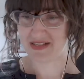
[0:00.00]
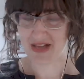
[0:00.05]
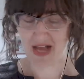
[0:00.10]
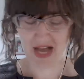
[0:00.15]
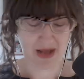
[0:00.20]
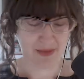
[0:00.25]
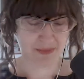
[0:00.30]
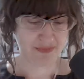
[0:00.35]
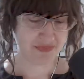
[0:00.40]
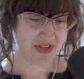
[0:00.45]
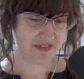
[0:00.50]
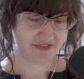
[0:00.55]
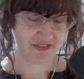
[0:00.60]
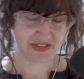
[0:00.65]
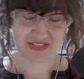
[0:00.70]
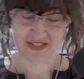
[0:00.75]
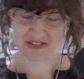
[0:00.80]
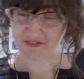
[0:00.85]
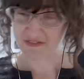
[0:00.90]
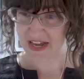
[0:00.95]
um, if
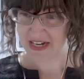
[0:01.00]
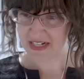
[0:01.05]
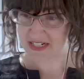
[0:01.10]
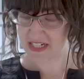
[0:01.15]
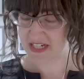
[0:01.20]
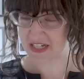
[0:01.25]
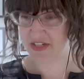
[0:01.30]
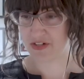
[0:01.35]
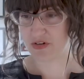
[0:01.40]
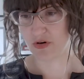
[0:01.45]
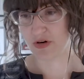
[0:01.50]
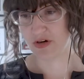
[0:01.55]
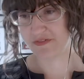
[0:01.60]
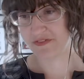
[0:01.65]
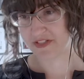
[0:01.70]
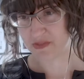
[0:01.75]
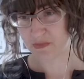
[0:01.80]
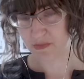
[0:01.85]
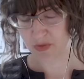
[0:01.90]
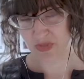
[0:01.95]
it's infected or if
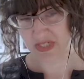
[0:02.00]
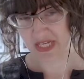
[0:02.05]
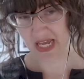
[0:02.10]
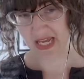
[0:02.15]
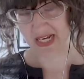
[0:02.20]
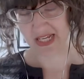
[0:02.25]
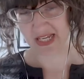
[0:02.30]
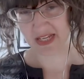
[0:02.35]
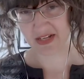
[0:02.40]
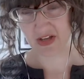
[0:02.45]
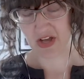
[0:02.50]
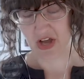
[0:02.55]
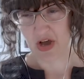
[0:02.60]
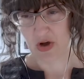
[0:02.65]
it's mutated,